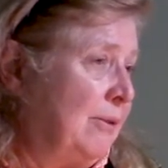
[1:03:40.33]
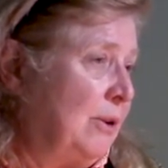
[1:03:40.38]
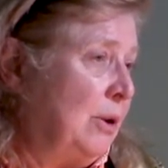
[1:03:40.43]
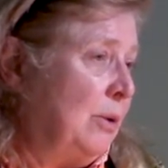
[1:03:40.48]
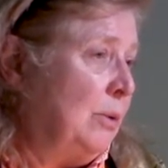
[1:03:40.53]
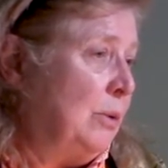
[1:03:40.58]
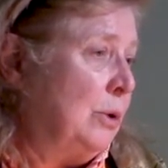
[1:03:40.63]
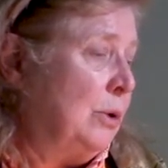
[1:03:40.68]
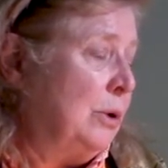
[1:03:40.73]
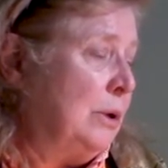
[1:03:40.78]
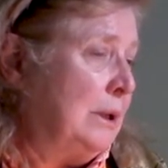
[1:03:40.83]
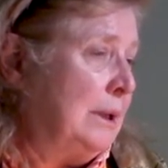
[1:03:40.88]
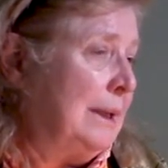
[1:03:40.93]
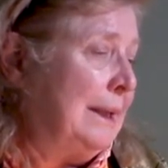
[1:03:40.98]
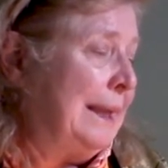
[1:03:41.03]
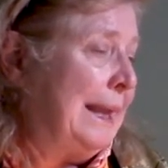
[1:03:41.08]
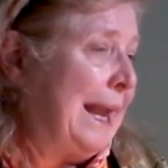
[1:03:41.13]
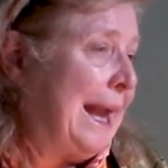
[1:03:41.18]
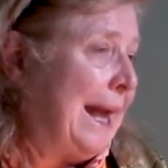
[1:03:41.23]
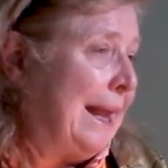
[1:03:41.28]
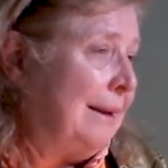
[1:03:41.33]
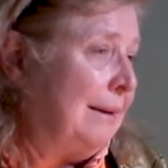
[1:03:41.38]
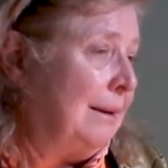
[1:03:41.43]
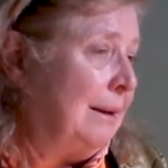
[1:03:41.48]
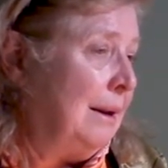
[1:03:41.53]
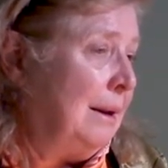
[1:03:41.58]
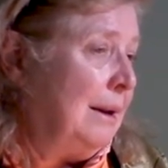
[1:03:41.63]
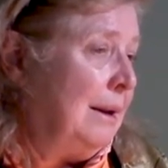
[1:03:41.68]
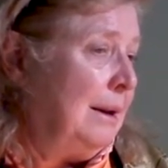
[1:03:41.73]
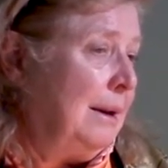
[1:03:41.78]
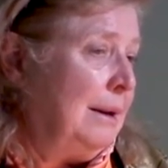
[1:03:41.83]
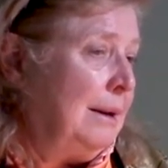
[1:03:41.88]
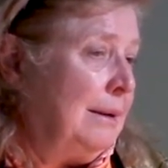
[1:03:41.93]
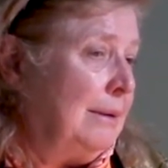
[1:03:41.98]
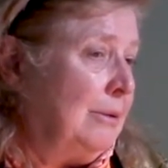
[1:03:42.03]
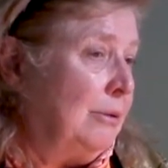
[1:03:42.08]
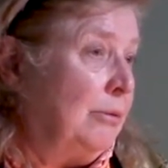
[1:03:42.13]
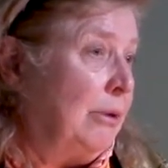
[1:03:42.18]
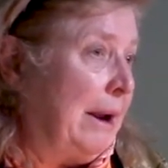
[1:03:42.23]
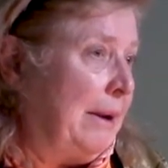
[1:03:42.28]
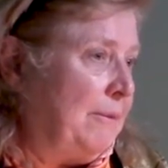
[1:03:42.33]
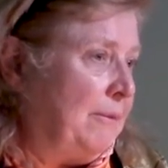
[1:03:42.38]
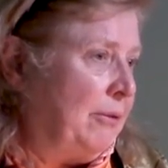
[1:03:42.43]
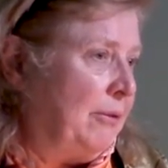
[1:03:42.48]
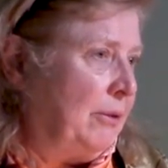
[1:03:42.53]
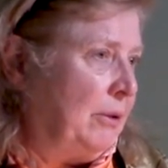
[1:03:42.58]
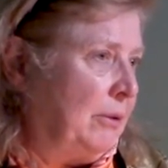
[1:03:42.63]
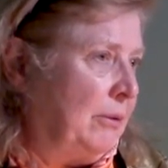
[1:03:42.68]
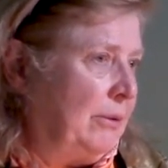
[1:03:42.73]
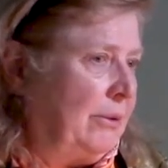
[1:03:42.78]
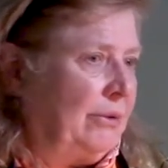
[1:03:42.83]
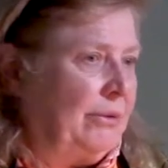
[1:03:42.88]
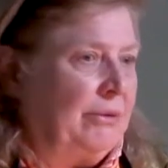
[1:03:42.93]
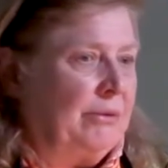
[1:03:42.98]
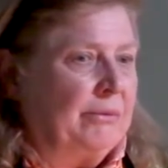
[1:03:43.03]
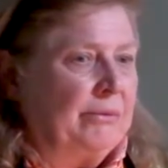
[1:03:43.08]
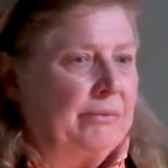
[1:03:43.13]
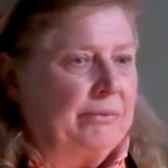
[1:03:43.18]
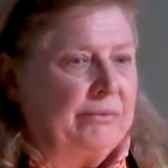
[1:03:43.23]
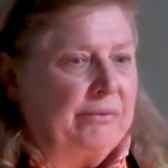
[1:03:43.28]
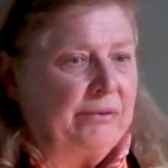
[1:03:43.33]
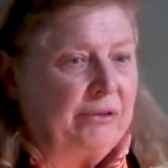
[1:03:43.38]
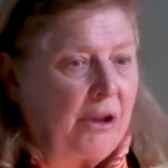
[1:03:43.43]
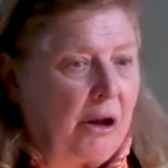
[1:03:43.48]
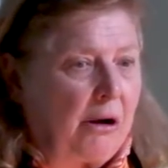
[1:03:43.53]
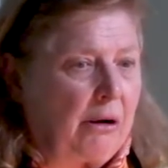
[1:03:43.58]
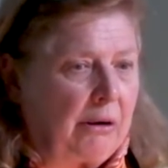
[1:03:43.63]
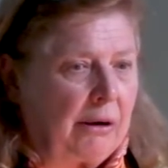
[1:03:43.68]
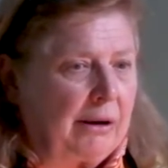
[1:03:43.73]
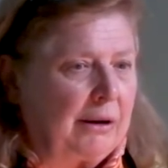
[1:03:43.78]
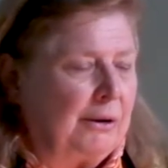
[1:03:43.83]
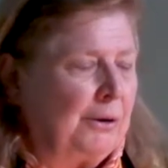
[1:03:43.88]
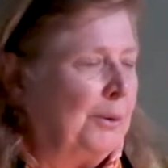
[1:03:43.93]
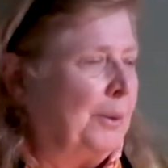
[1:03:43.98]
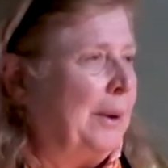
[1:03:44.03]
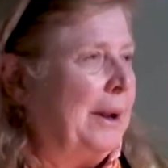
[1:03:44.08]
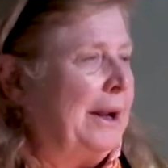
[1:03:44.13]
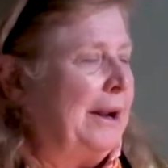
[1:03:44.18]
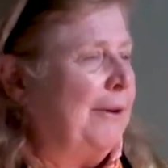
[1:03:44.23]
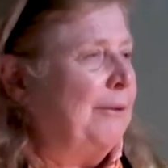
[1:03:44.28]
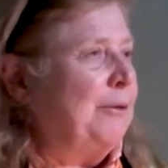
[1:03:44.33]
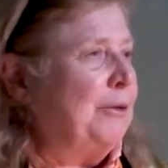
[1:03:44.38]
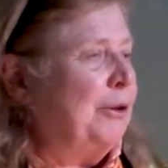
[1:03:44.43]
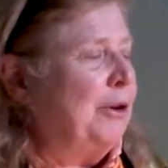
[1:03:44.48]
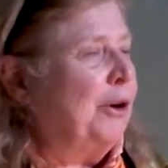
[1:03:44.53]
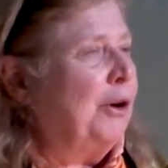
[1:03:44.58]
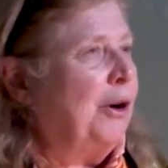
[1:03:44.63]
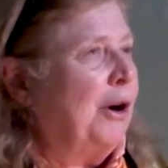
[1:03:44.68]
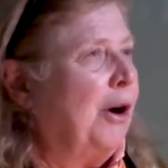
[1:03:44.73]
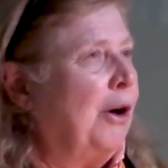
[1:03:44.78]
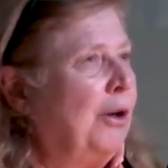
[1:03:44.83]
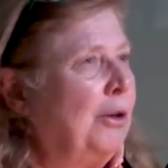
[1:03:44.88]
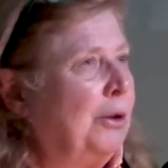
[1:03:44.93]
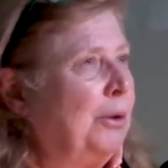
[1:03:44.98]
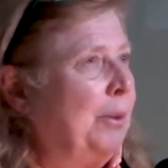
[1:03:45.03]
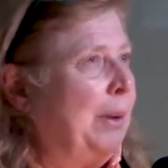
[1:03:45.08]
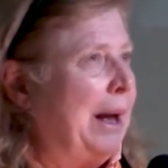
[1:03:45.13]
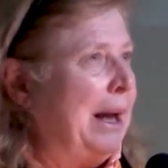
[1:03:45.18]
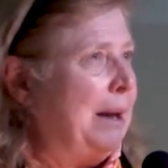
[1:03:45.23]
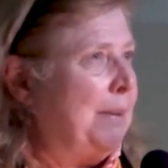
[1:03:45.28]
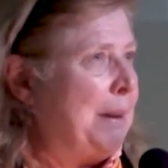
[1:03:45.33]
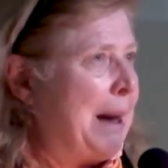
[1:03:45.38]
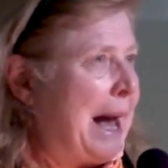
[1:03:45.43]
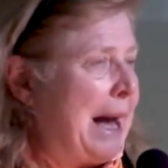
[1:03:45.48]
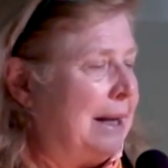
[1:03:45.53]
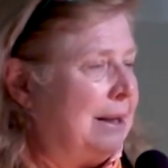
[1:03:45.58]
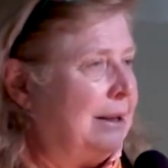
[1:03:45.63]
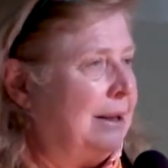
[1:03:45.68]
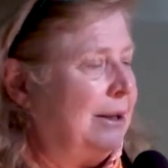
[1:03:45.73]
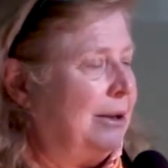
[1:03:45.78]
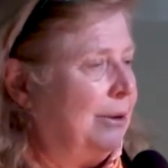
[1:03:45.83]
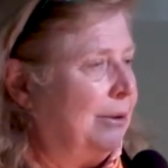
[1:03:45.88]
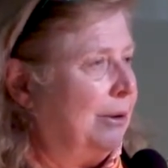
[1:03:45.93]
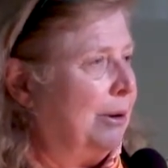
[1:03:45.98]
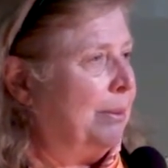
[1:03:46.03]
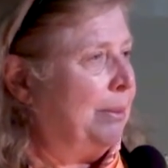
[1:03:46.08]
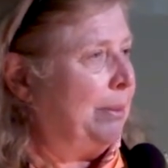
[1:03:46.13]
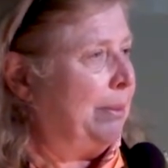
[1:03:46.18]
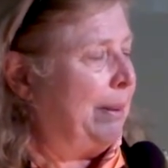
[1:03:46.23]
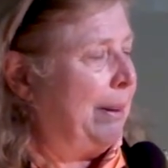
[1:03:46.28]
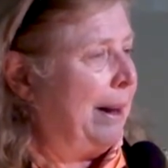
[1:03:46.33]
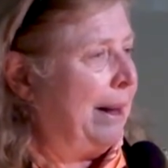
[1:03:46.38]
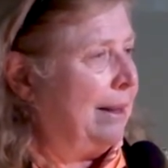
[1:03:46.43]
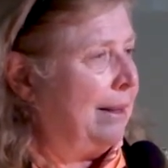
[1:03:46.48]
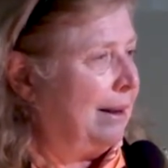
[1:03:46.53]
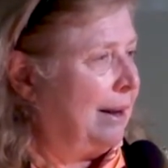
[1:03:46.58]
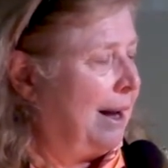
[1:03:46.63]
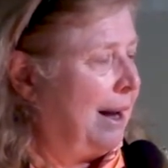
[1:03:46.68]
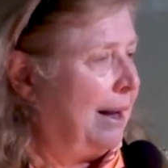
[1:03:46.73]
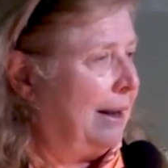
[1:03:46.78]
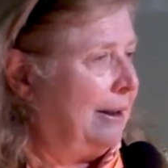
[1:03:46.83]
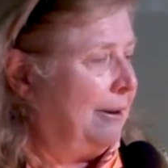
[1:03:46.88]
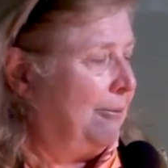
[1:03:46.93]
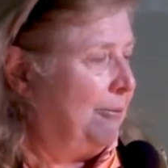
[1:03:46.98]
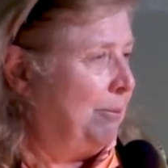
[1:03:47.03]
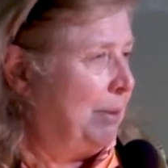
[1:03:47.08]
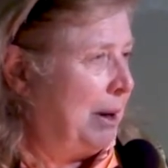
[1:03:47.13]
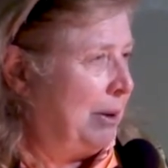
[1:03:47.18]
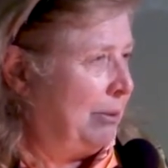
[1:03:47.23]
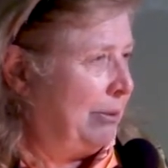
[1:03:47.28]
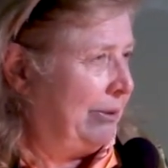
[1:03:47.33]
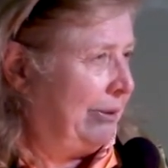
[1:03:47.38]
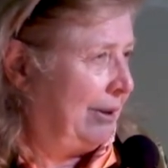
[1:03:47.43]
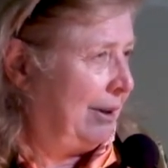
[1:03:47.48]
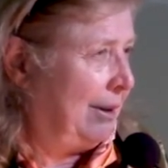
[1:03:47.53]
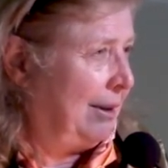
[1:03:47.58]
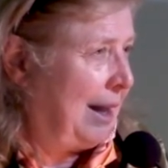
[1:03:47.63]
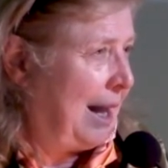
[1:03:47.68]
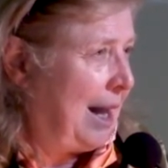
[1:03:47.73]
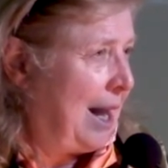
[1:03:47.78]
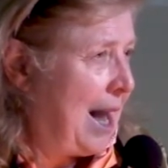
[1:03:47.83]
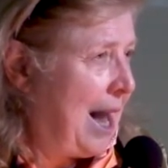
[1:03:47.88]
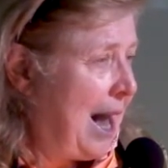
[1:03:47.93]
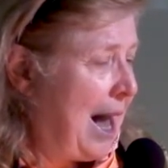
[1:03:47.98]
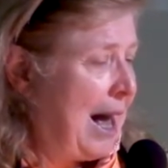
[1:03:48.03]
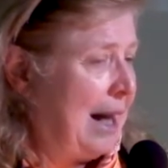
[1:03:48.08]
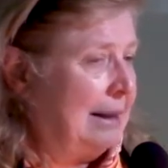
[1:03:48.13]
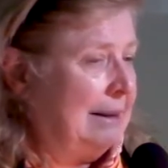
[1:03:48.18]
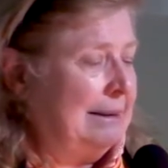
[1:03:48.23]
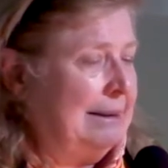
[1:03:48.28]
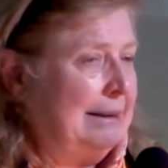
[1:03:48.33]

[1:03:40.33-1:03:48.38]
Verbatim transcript: You couldn't get grapefruits from Florida or whatever, all the way back to Europe by the kind of boats that they had.